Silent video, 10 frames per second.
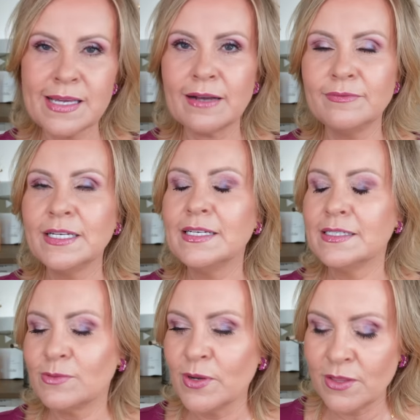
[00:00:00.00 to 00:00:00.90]
yeah,
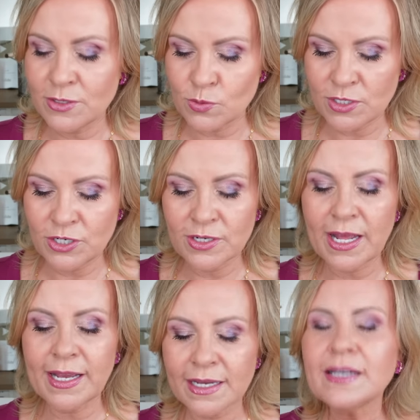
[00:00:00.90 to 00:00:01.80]
it's one of those ones you're
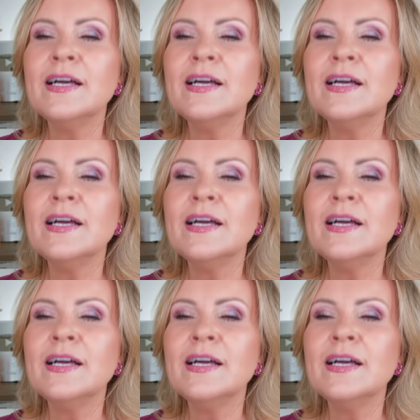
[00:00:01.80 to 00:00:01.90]
like,